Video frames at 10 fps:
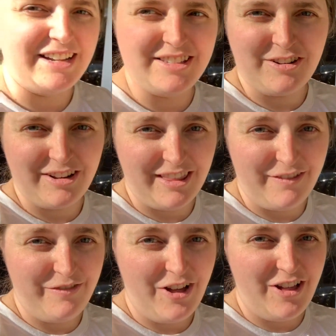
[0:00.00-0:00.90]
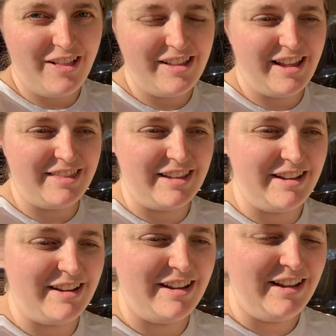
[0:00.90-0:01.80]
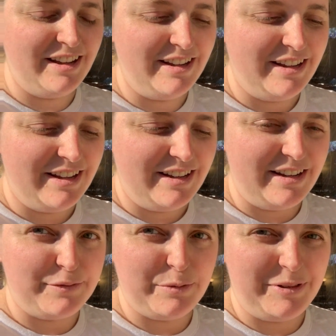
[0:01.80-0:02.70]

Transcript: started in the fall and then never